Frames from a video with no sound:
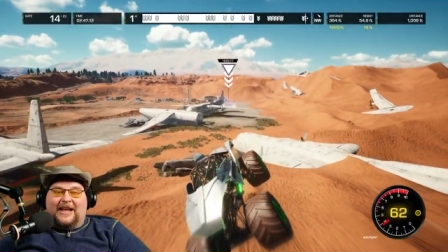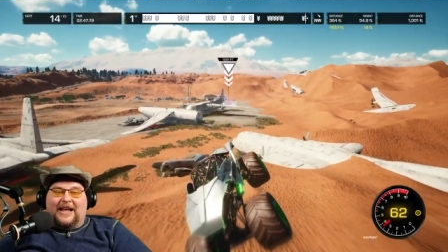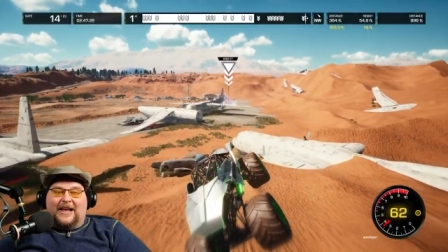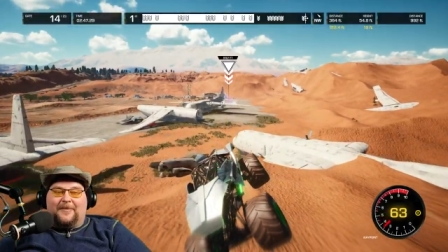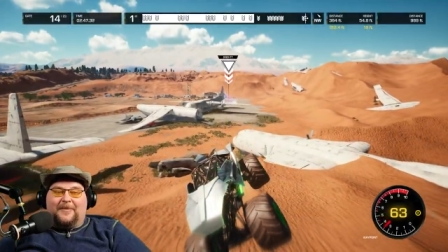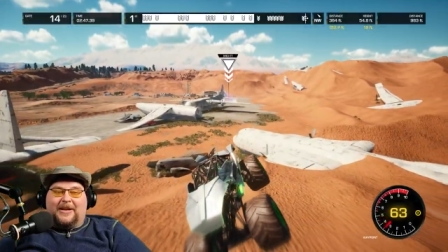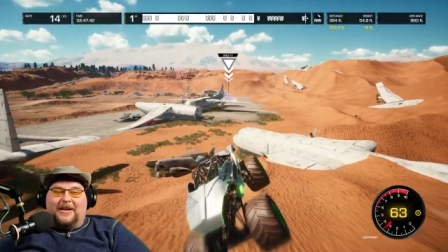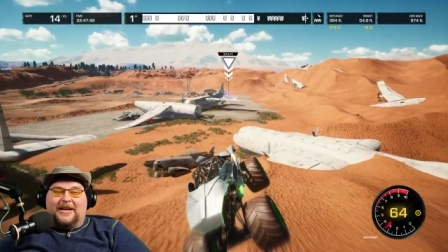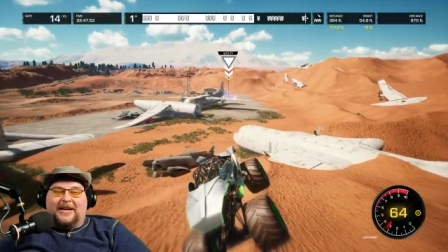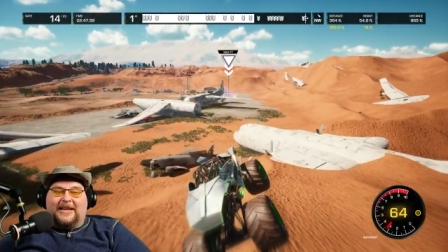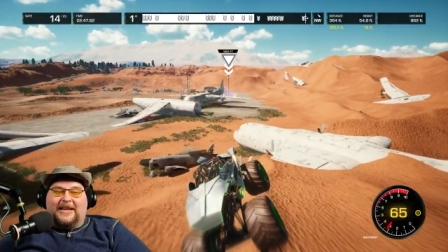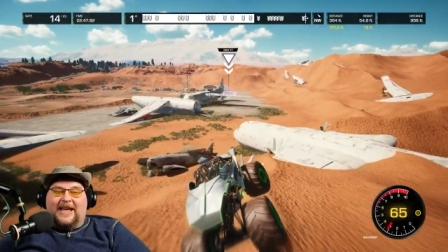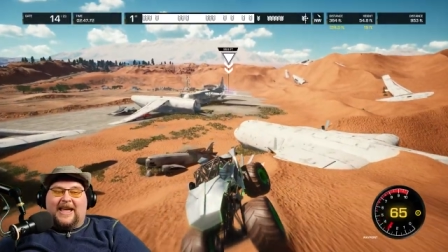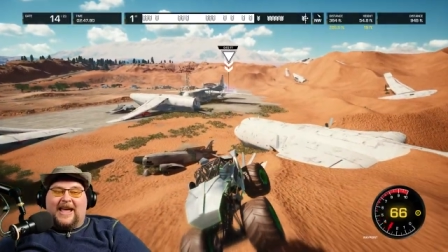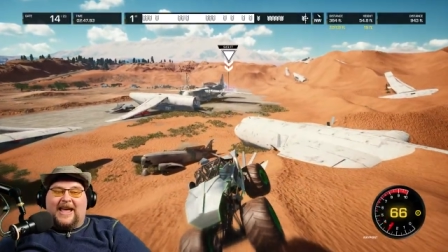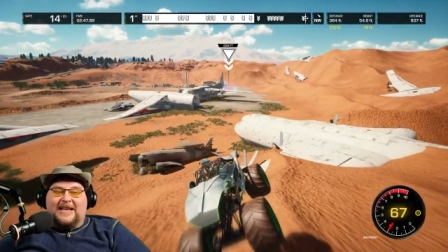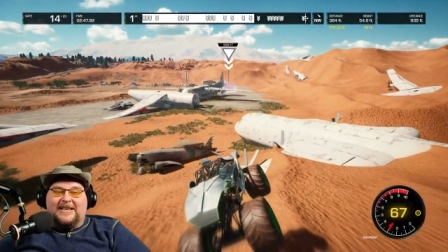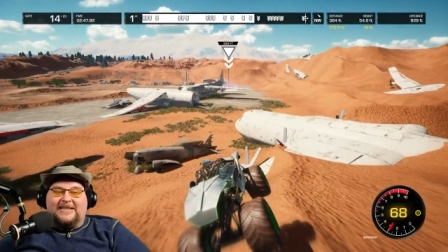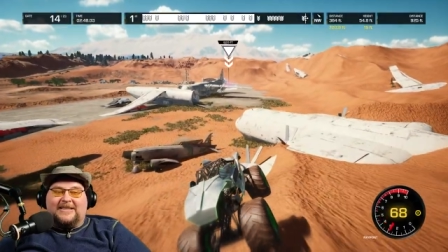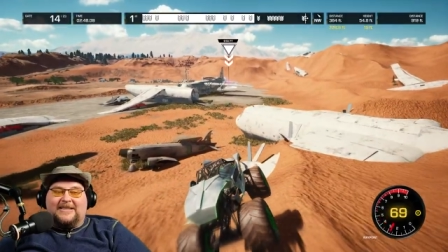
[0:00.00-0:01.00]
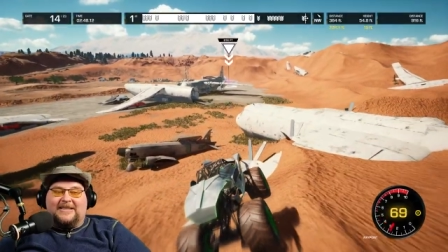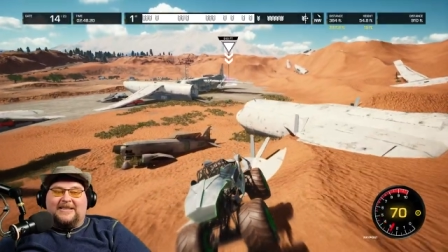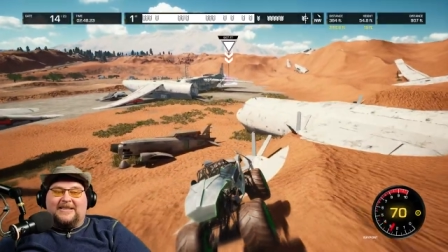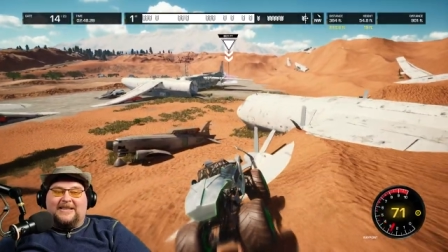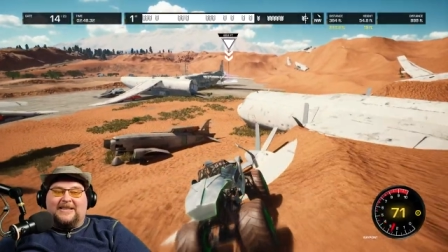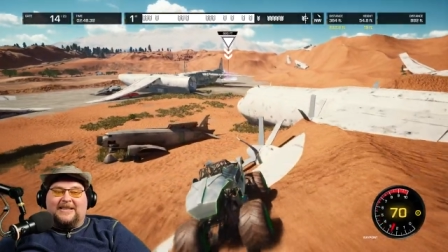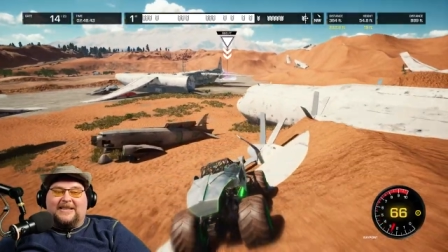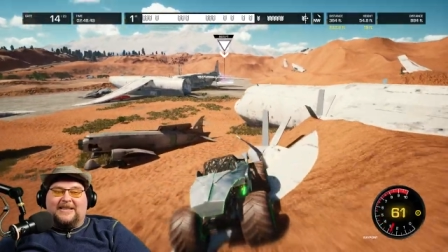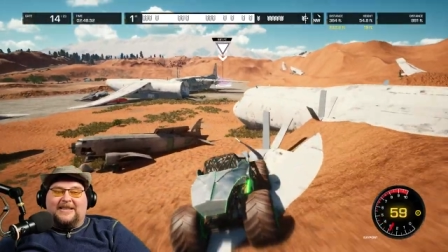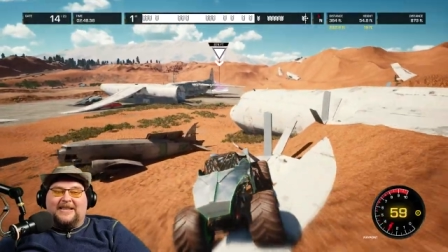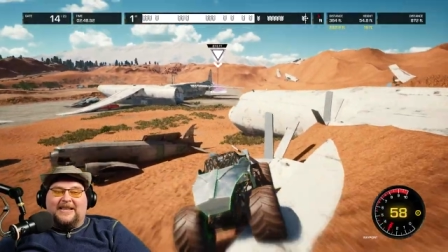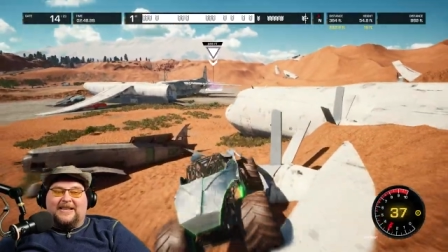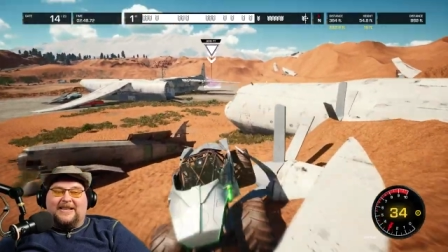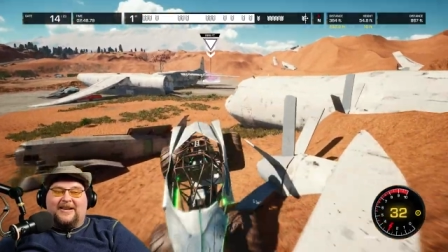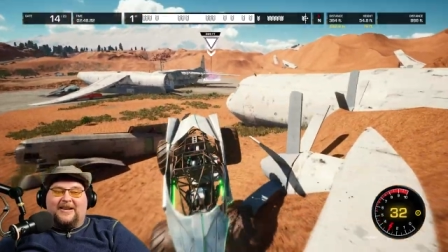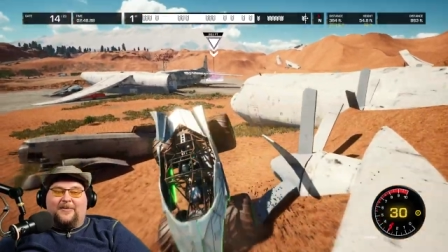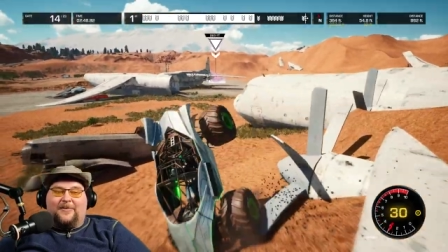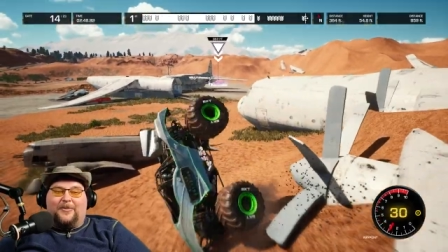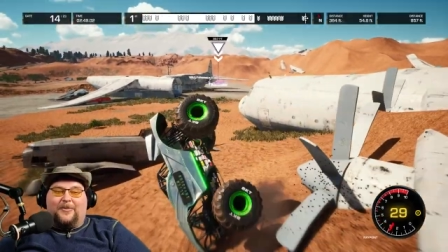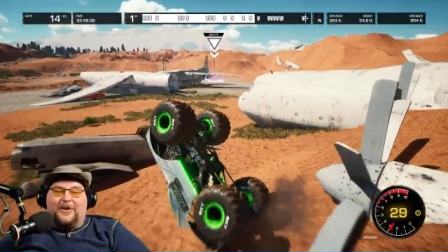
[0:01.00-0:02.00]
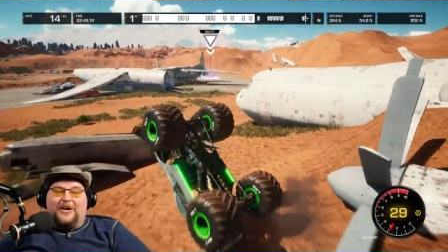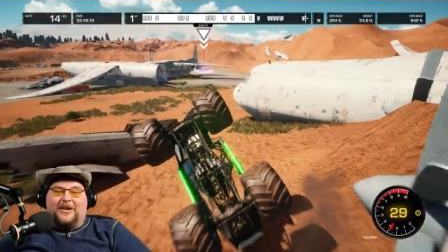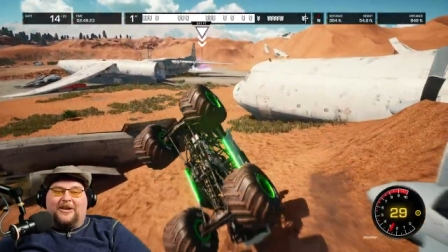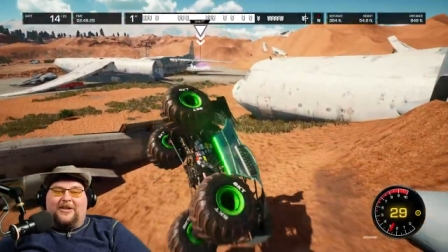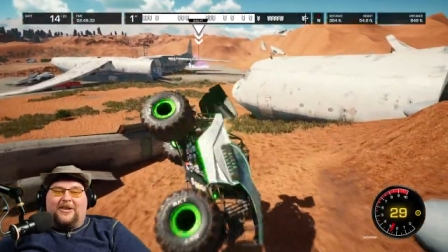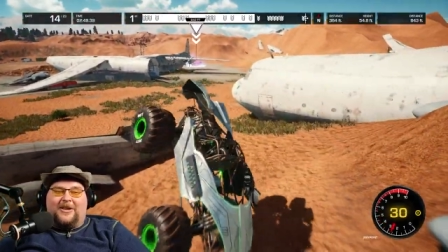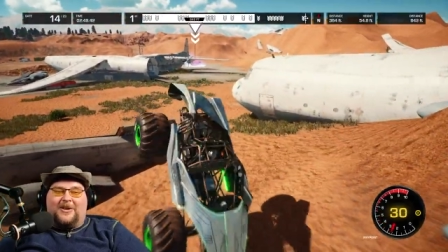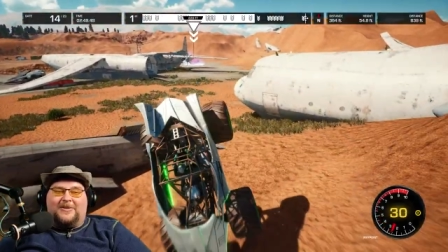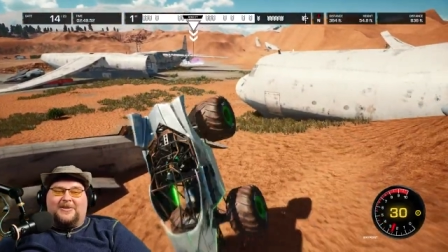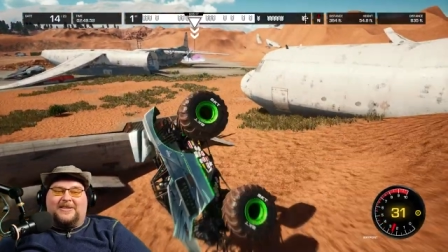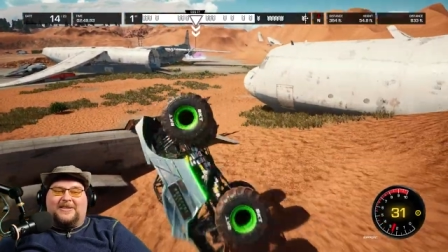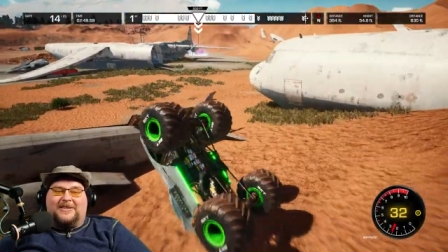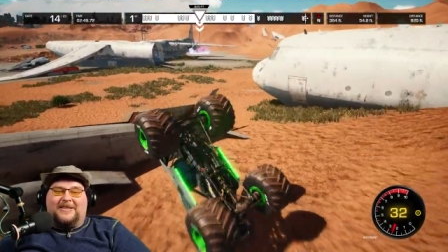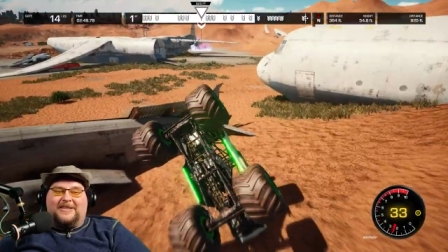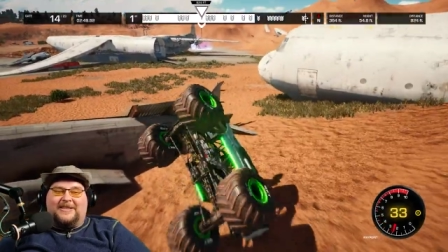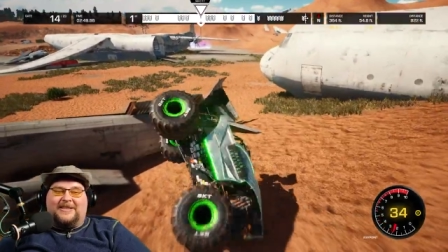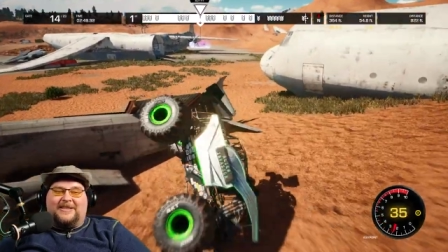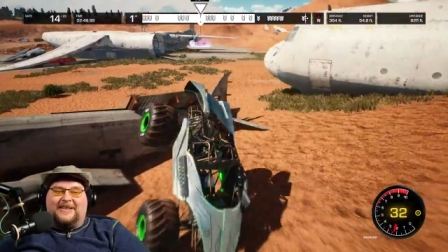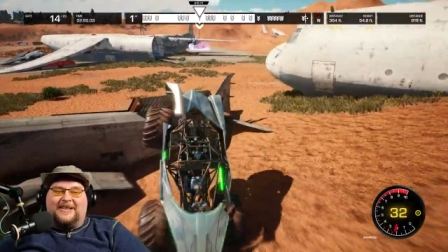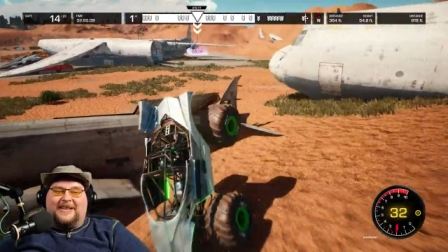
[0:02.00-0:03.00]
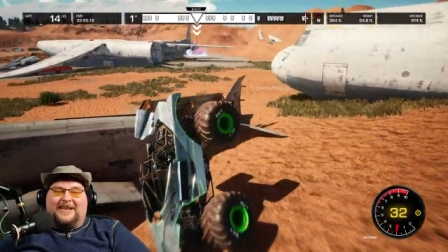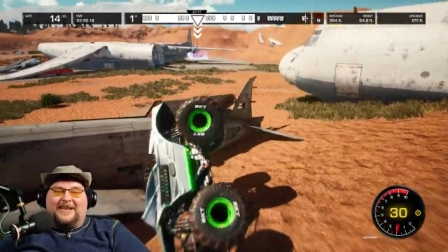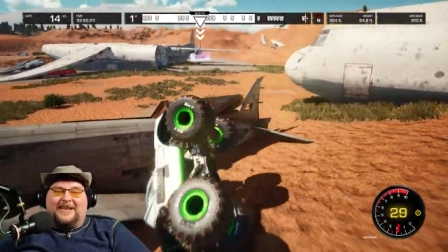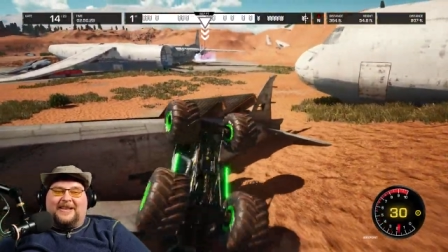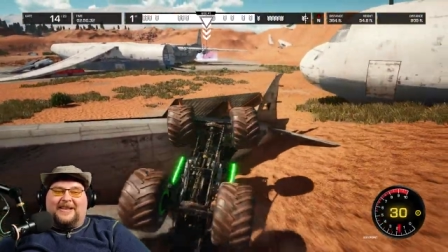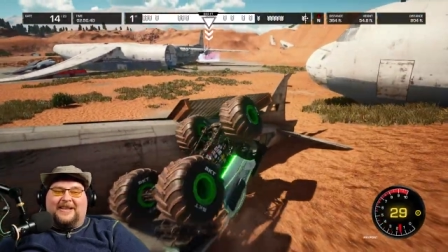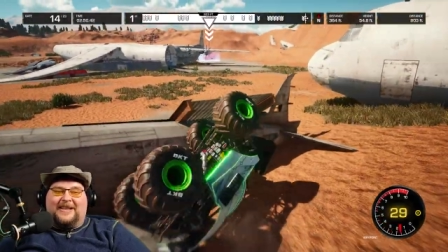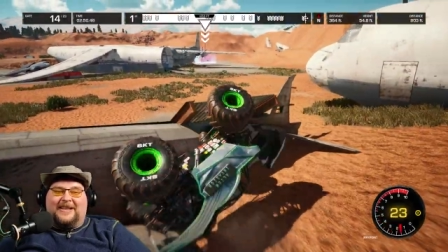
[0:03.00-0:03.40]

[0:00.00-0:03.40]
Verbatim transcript: I'm gonna guess that they're pretty close. Ah.